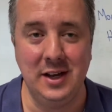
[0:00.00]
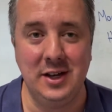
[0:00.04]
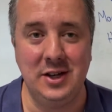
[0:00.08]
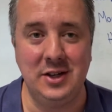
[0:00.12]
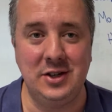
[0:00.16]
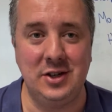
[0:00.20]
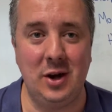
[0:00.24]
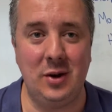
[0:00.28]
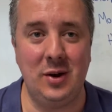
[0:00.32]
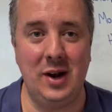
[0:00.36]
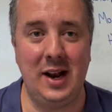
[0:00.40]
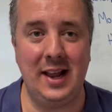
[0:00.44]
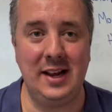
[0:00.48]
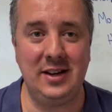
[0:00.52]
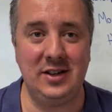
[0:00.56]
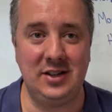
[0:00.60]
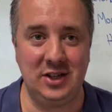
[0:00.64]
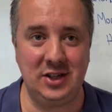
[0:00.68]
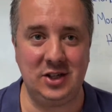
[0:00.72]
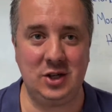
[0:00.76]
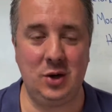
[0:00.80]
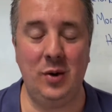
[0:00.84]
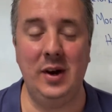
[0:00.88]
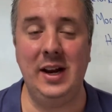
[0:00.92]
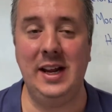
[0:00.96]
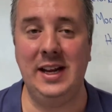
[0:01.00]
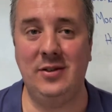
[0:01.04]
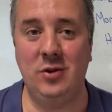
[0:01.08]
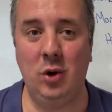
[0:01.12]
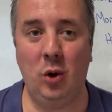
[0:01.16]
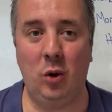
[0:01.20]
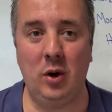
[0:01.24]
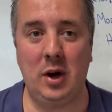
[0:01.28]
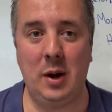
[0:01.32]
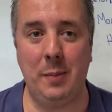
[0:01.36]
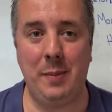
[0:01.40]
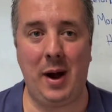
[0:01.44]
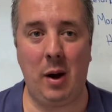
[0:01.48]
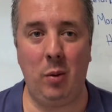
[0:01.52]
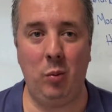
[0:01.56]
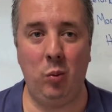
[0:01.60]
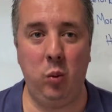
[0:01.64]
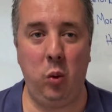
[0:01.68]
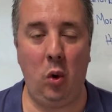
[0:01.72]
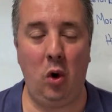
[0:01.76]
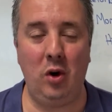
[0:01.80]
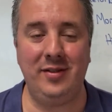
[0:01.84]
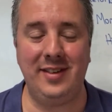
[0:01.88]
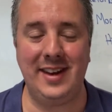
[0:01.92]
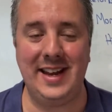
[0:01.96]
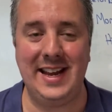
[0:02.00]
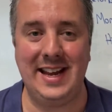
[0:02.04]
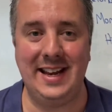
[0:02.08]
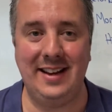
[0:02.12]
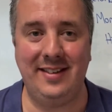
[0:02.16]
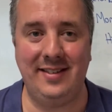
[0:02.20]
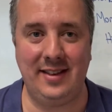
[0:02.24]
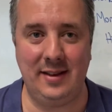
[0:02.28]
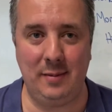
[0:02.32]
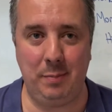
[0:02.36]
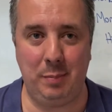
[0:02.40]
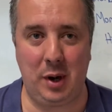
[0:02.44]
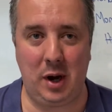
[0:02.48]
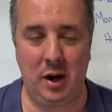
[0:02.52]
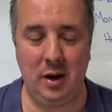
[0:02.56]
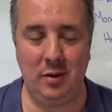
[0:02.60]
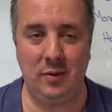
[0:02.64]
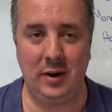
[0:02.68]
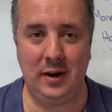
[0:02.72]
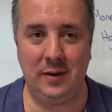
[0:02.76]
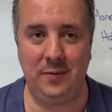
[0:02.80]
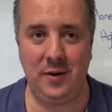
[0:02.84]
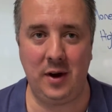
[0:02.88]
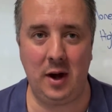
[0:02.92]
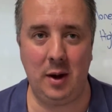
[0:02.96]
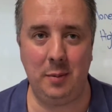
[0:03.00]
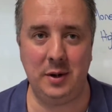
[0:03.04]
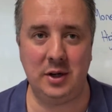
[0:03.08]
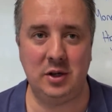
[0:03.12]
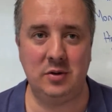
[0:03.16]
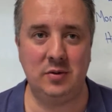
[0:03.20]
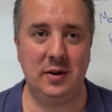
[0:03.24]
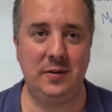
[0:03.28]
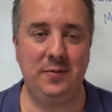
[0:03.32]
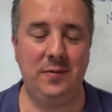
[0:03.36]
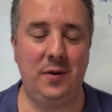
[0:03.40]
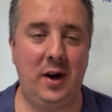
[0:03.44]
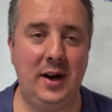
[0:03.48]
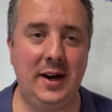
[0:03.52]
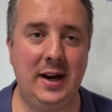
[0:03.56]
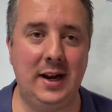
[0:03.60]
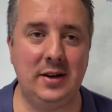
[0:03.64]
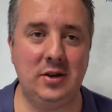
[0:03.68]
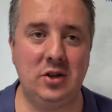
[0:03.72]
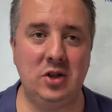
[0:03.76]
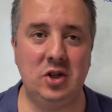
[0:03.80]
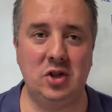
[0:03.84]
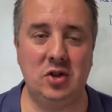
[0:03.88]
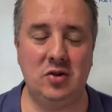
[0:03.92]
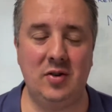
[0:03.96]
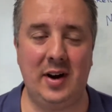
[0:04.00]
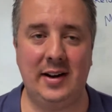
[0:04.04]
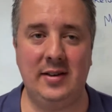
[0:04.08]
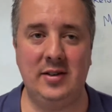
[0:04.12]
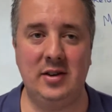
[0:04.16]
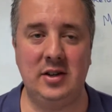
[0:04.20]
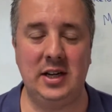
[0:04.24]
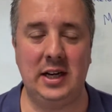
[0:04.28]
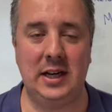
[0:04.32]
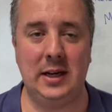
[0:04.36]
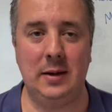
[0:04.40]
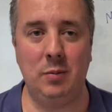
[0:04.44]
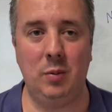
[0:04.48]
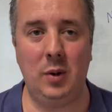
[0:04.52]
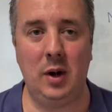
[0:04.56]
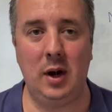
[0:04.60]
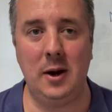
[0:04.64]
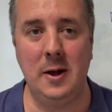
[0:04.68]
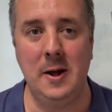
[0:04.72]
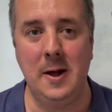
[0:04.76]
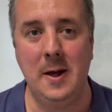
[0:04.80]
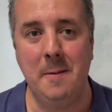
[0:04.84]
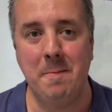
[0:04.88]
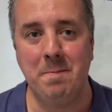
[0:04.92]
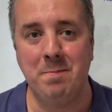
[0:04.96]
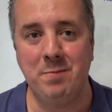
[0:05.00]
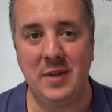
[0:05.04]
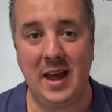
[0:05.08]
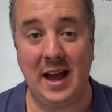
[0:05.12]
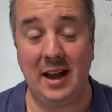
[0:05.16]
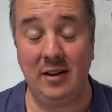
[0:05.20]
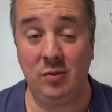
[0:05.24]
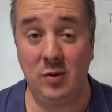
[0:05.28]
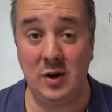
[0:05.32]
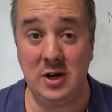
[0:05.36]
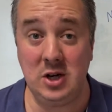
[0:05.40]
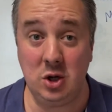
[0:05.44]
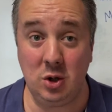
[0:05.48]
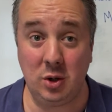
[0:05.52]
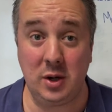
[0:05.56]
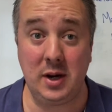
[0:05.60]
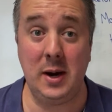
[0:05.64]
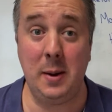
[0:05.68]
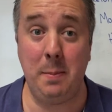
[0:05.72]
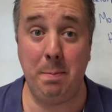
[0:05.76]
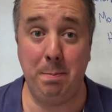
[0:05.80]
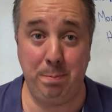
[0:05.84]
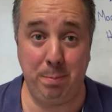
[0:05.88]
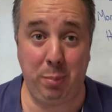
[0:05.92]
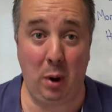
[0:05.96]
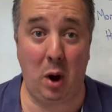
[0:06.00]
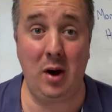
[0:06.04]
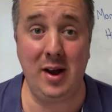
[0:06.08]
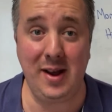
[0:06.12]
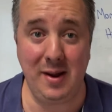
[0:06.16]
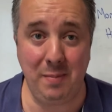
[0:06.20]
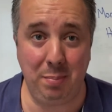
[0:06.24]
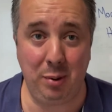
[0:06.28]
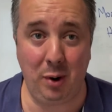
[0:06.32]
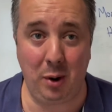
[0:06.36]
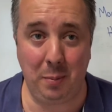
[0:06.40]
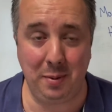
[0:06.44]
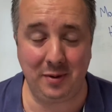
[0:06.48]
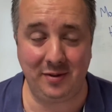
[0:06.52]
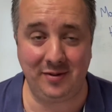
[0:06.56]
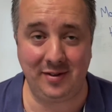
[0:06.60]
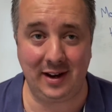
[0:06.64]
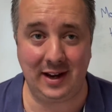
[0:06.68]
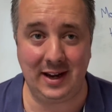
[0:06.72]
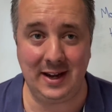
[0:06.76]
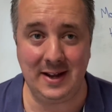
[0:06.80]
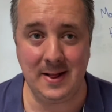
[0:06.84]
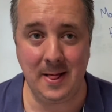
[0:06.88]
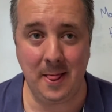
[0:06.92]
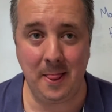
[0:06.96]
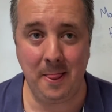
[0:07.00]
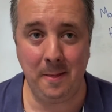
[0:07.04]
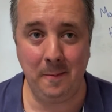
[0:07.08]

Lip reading: So let's just quickly talk about what is the buy, refurbish, refinance strategy. Well, that's when you're going to buy a property.